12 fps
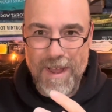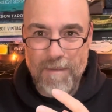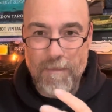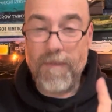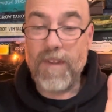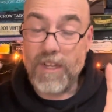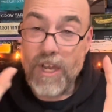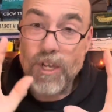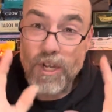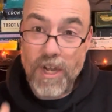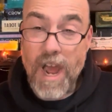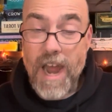my friends. And
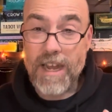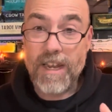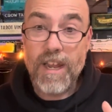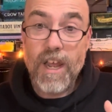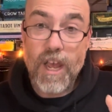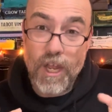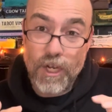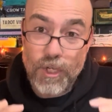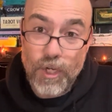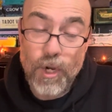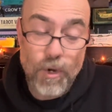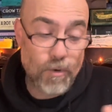you're not
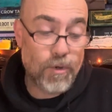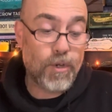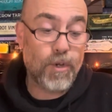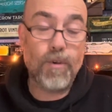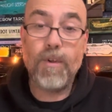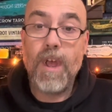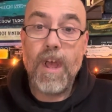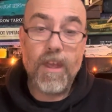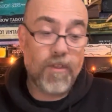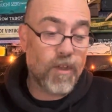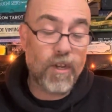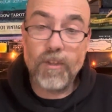tuned to
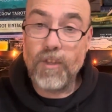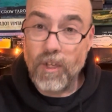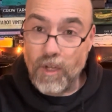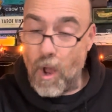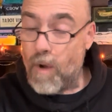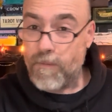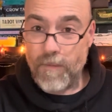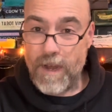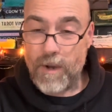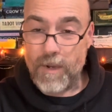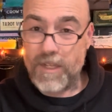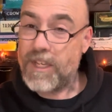the low
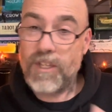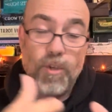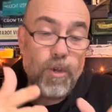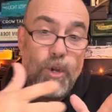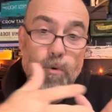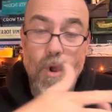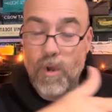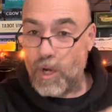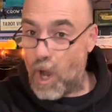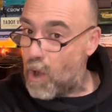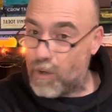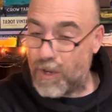frequency. So you won't
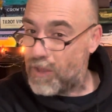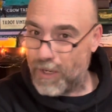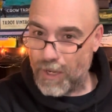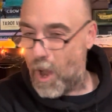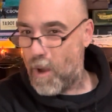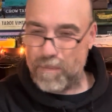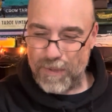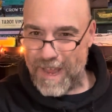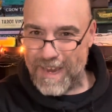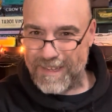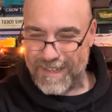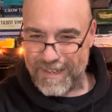go to the low
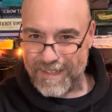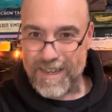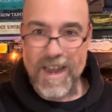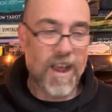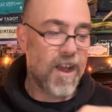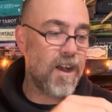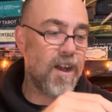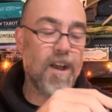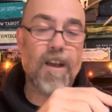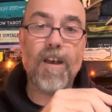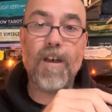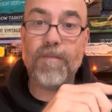places
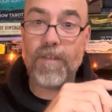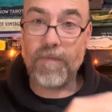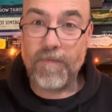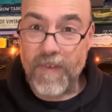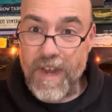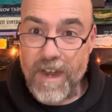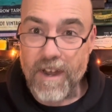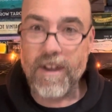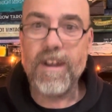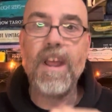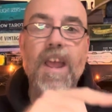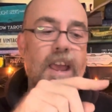of the
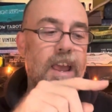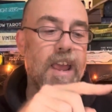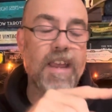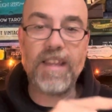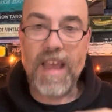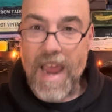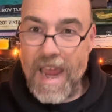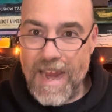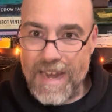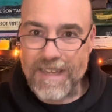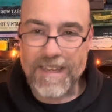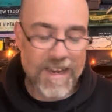fear and the
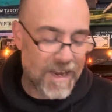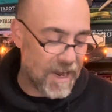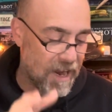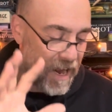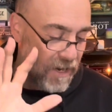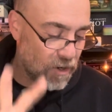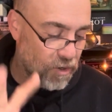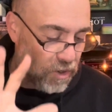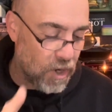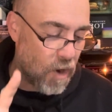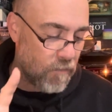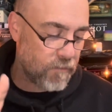hate and those
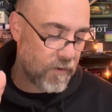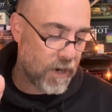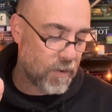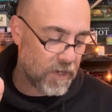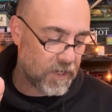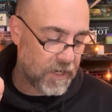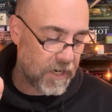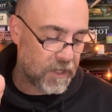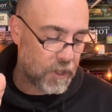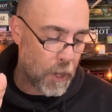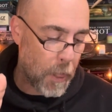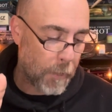low frequencies.